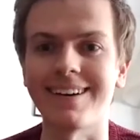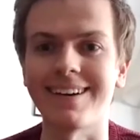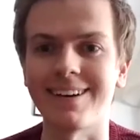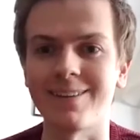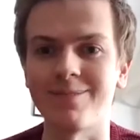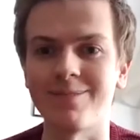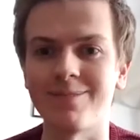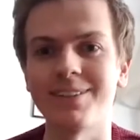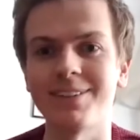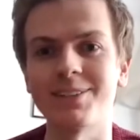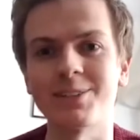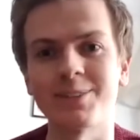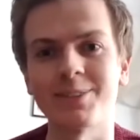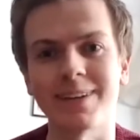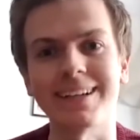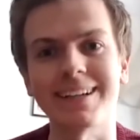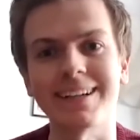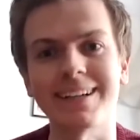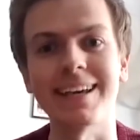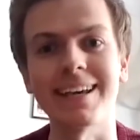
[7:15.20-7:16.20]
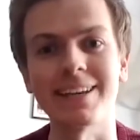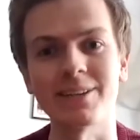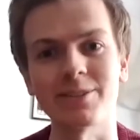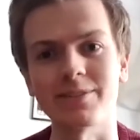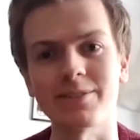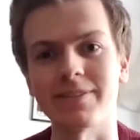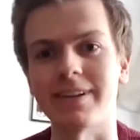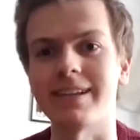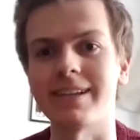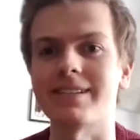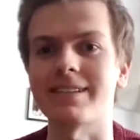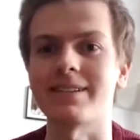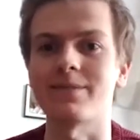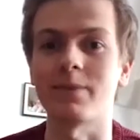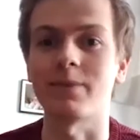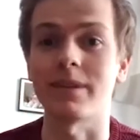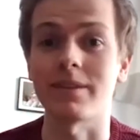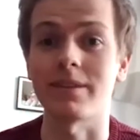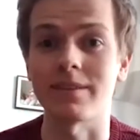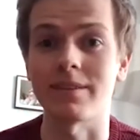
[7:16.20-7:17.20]
that directly interfaces
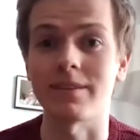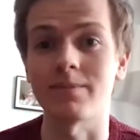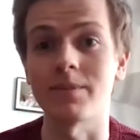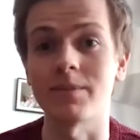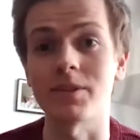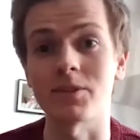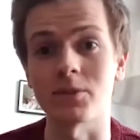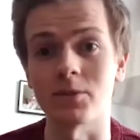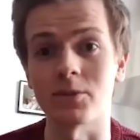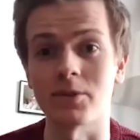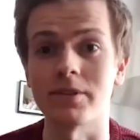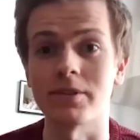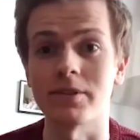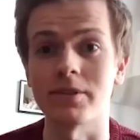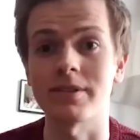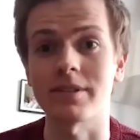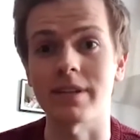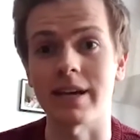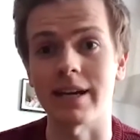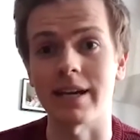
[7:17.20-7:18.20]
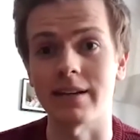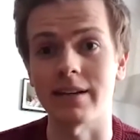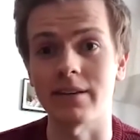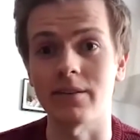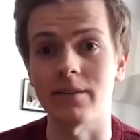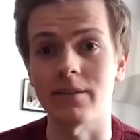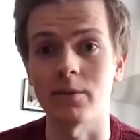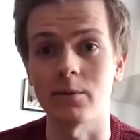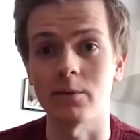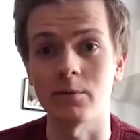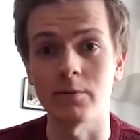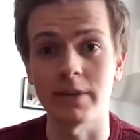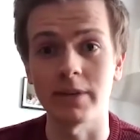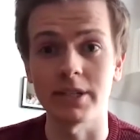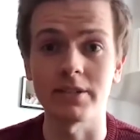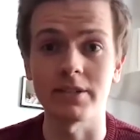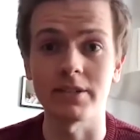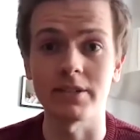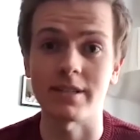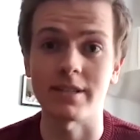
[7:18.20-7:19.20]
with the stores and the
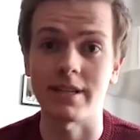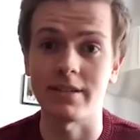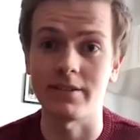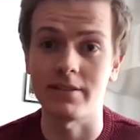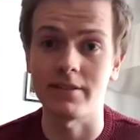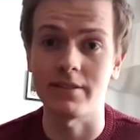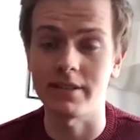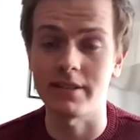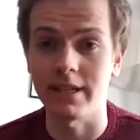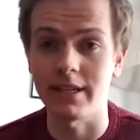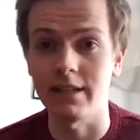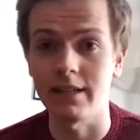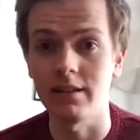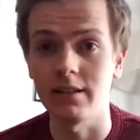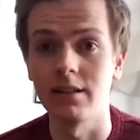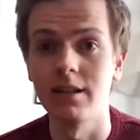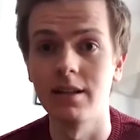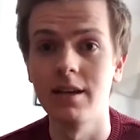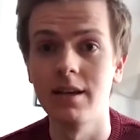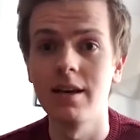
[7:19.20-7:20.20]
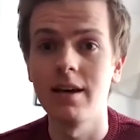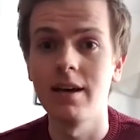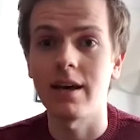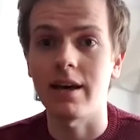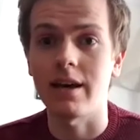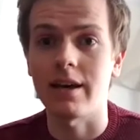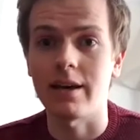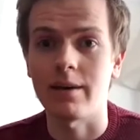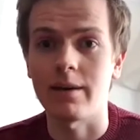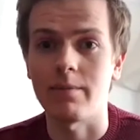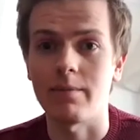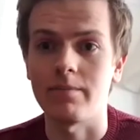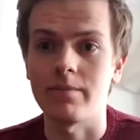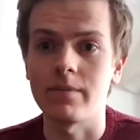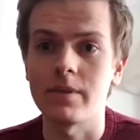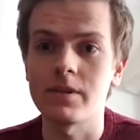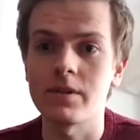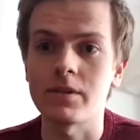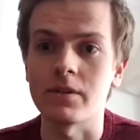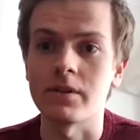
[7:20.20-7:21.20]
regional centers in Lidl.
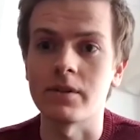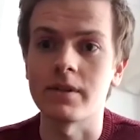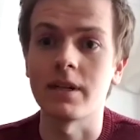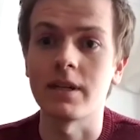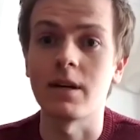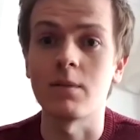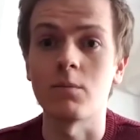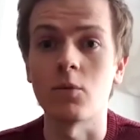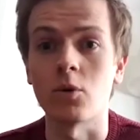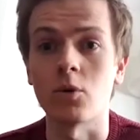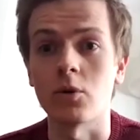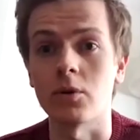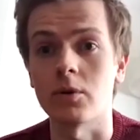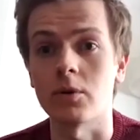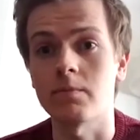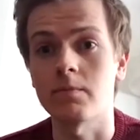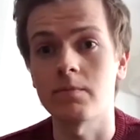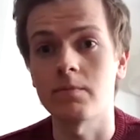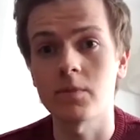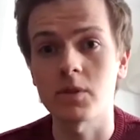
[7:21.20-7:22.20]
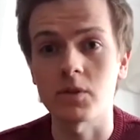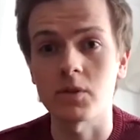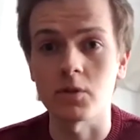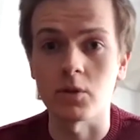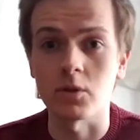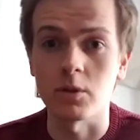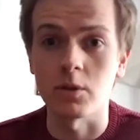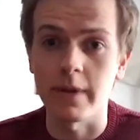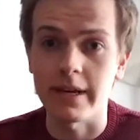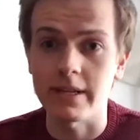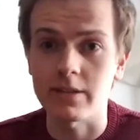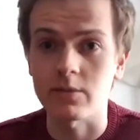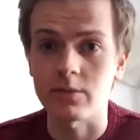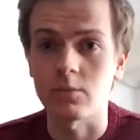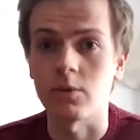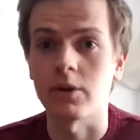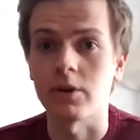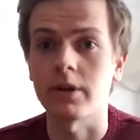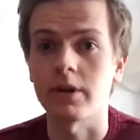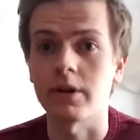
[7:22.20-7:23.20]
So there's a lot more store-based
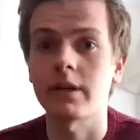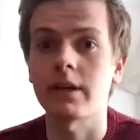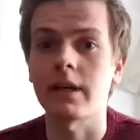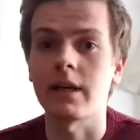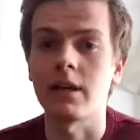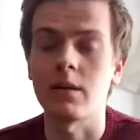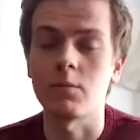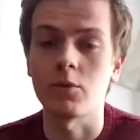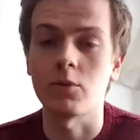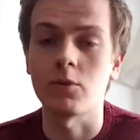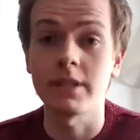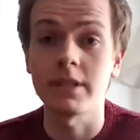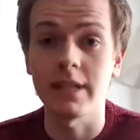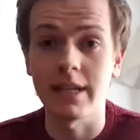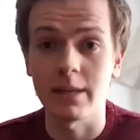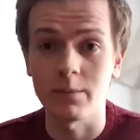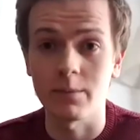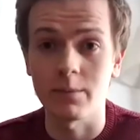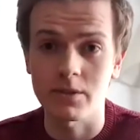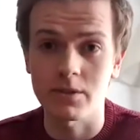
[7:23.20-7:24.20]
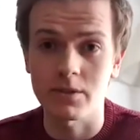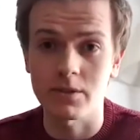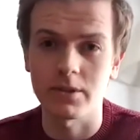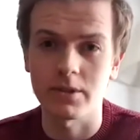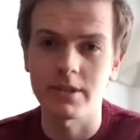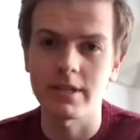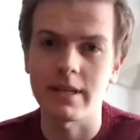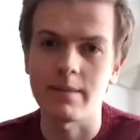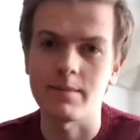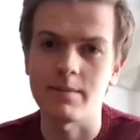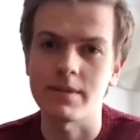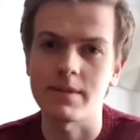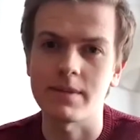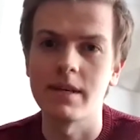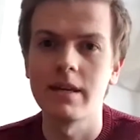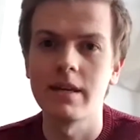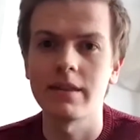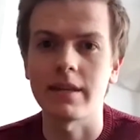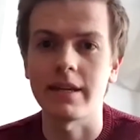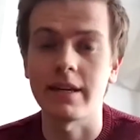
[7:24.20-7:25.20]
work, a lot more dealing with store
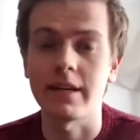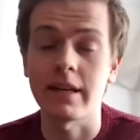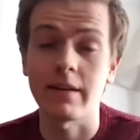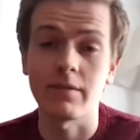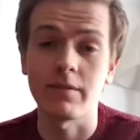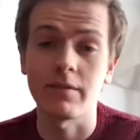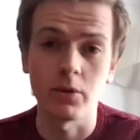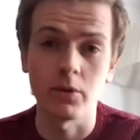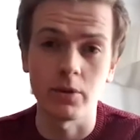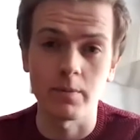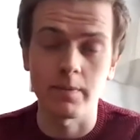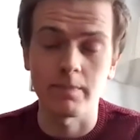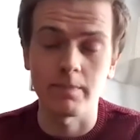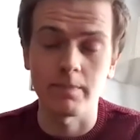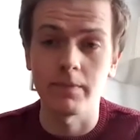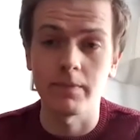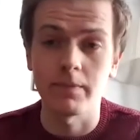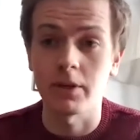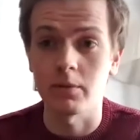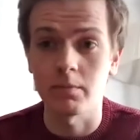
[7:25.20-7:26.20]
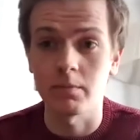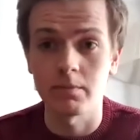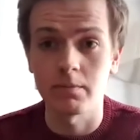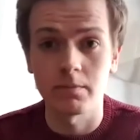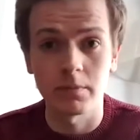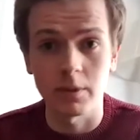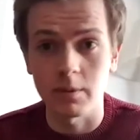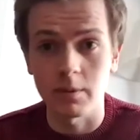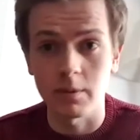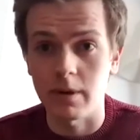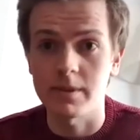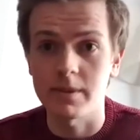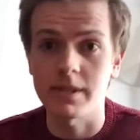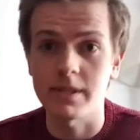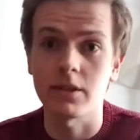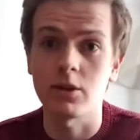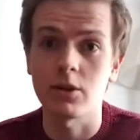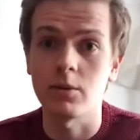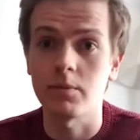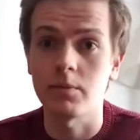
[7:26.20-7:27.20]
teams than you'd have in other, you know, departments in
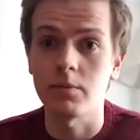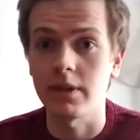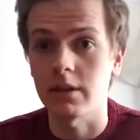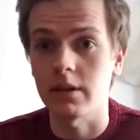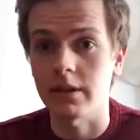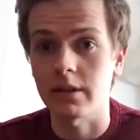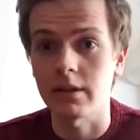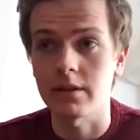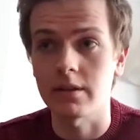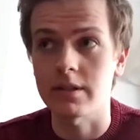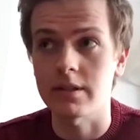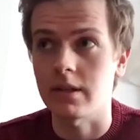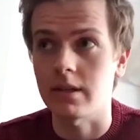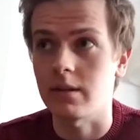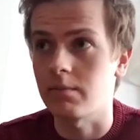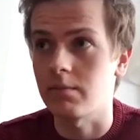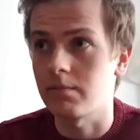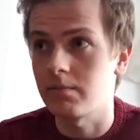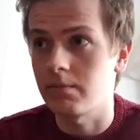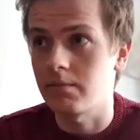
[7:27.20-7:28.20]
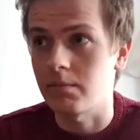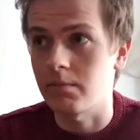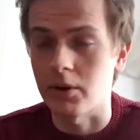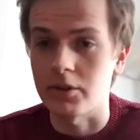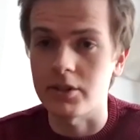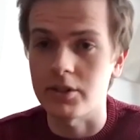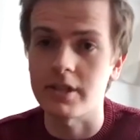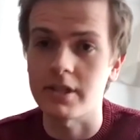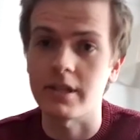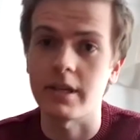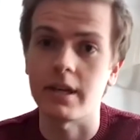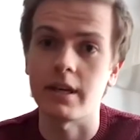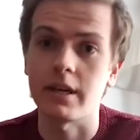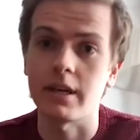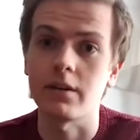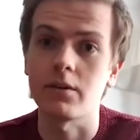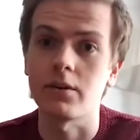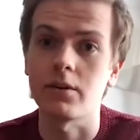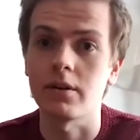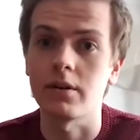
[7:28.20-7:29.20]
the company, like, say, purchasing
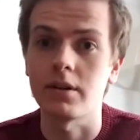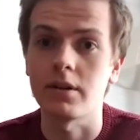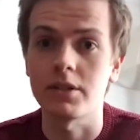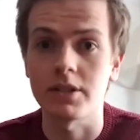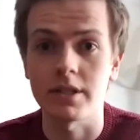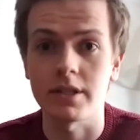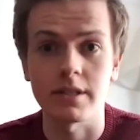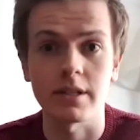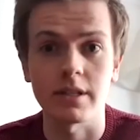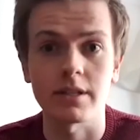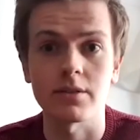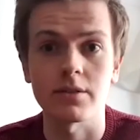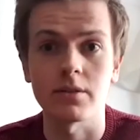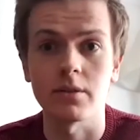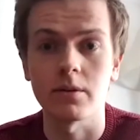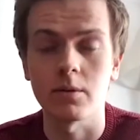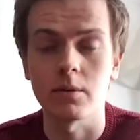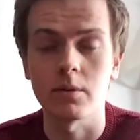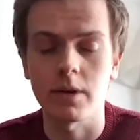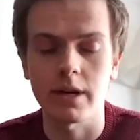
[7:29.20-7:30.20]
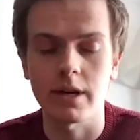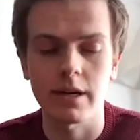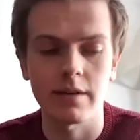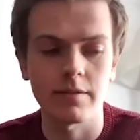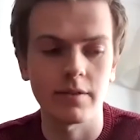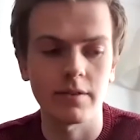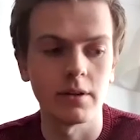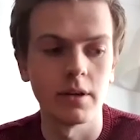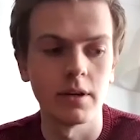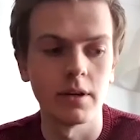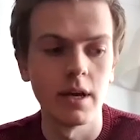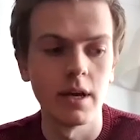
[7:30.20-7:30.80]
or logistics or what have you.